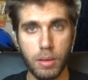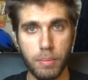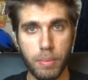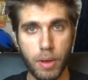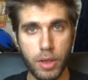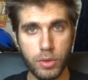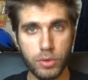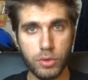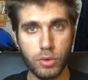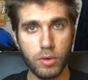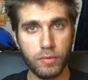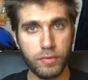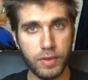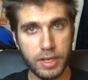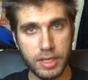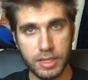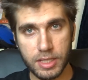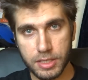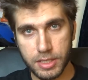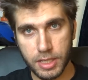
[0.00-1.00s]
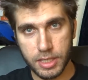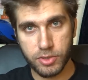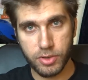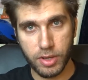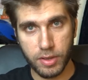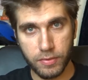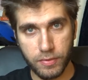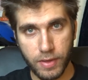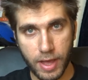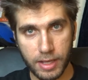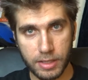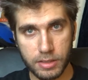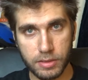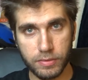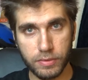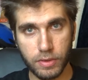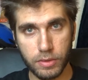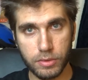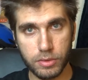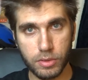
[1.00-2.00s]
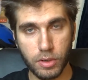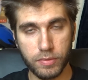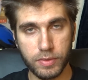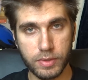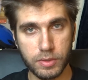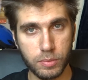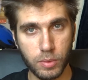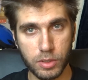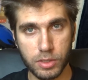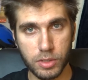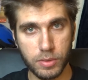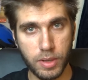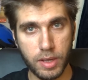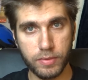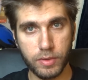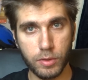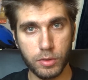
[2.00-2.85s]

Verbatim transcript: but you're not feeling the jittery effects of those coffees whatsoever.